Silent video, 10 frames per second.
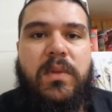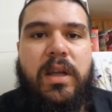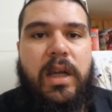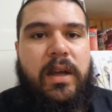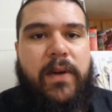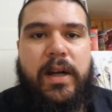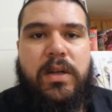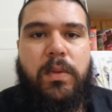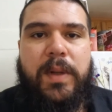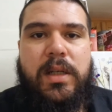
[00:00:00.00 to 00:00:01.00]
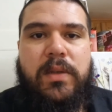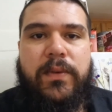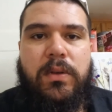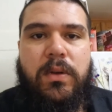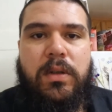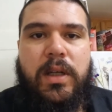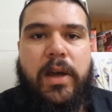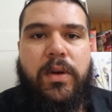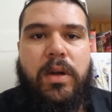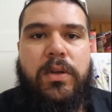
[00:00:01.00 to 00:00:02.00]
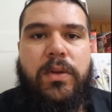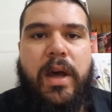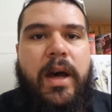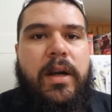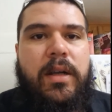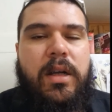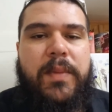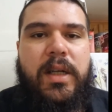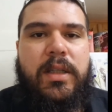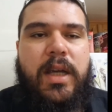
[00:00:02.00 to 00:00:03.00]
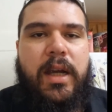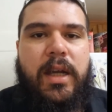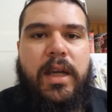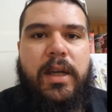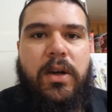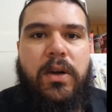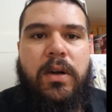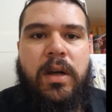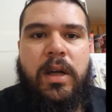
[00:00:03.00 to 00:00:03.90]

If I need to replace the filter altogether, I'll do that. Get him an in-tank heater.